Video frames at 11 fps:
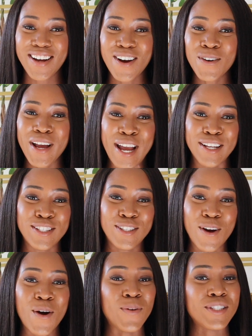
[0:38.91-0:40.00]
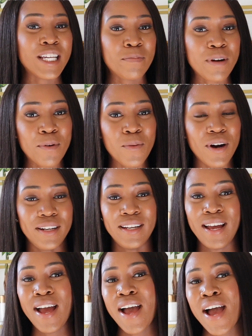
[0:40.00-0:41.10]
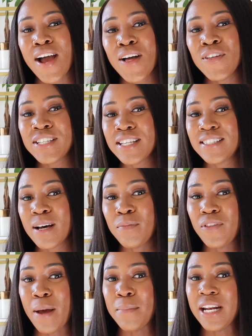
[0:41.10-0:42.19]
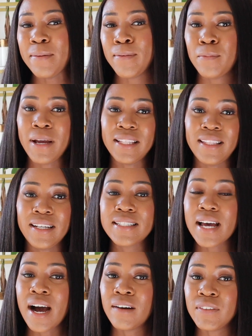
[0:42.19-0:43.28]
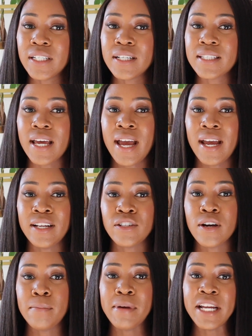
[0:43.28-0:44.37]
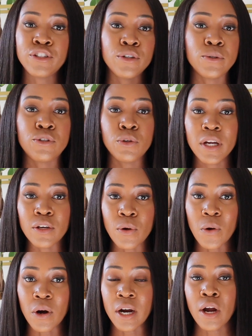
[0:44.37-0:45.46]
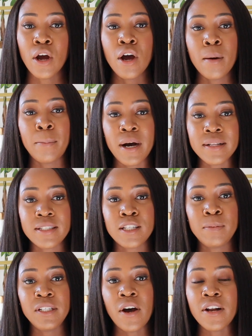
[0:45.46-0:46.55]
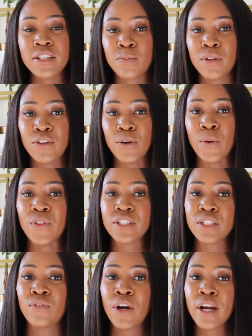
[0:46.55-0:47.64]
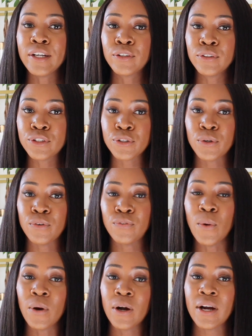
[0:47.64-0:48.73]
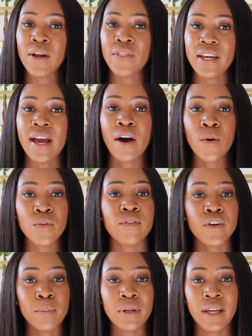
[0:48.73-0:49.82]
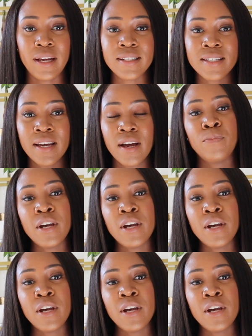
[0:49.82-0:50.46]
Okay, so tip number one. This is something that many people may think is obvious and may choose to ignore, but to be honest with you, this is very crucial for the health of your plant.